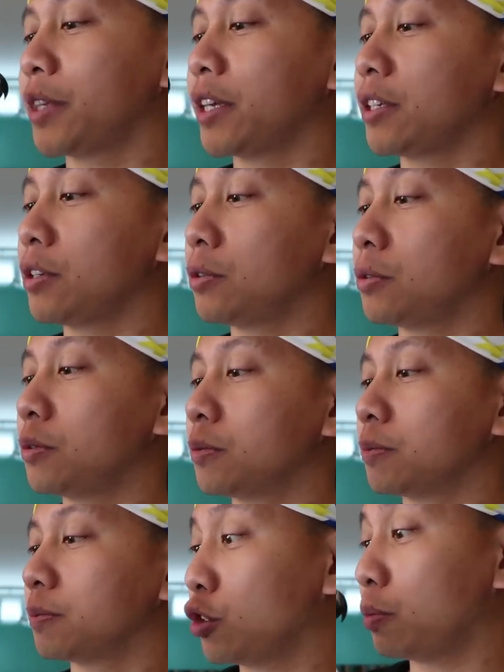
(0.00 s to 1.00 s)
Thank you.
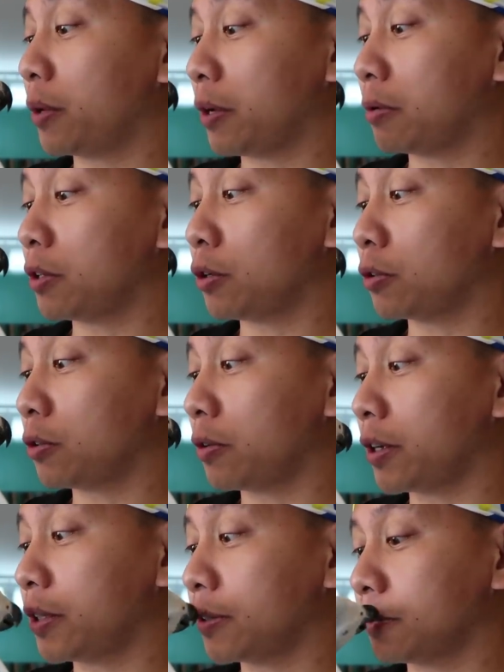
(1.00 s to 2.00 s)
You play with your
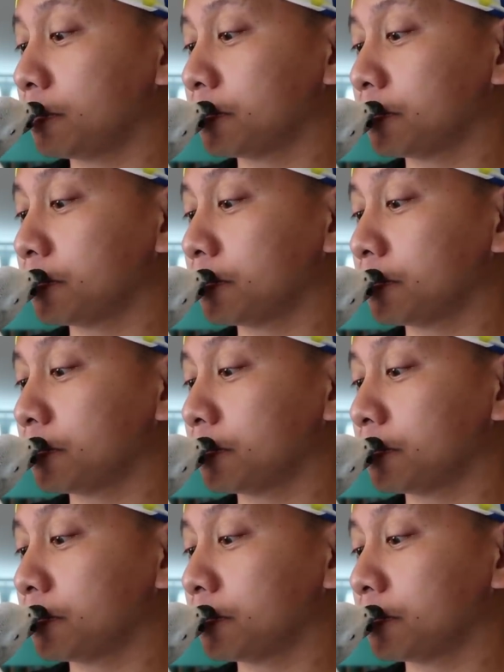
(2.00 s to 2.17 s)
toys.